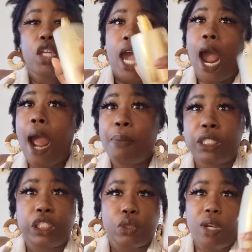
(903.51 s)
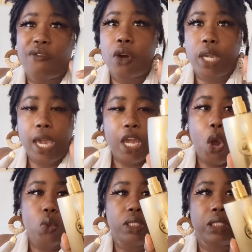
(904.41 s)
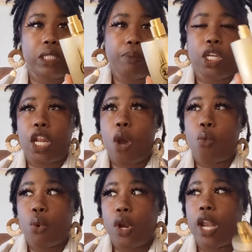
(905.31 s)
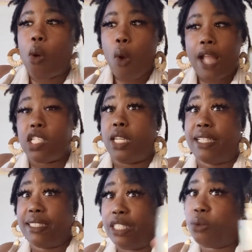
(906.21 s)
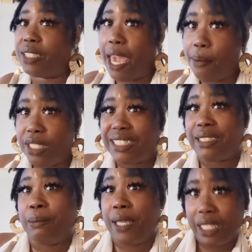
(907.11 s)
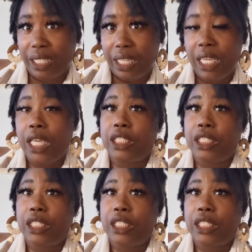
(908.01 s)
y'all, I put this 24K on something that I wore and I watched it and I still was able to smell it.